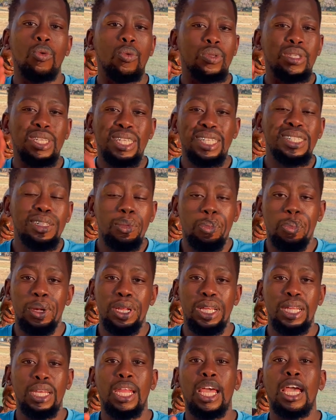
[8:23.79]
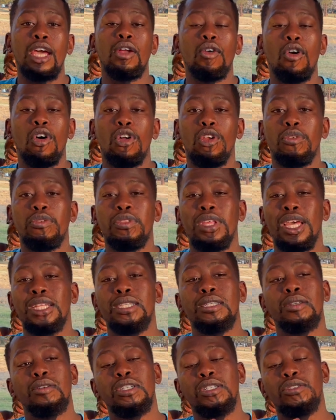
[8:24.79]
discipline and all of that.
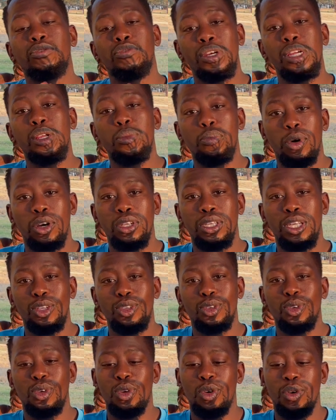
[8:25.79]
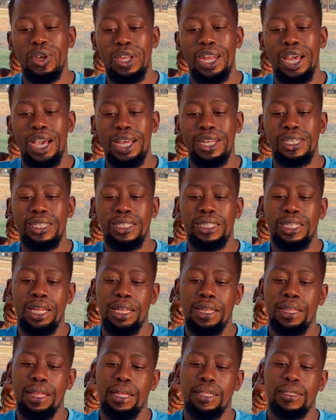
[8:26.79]
It's very important to know and
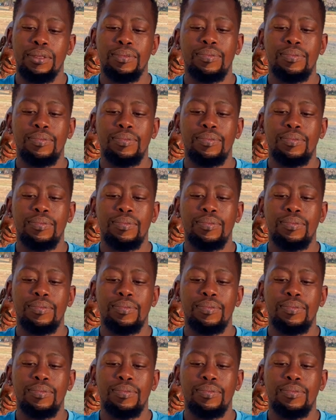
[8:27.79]
understand that.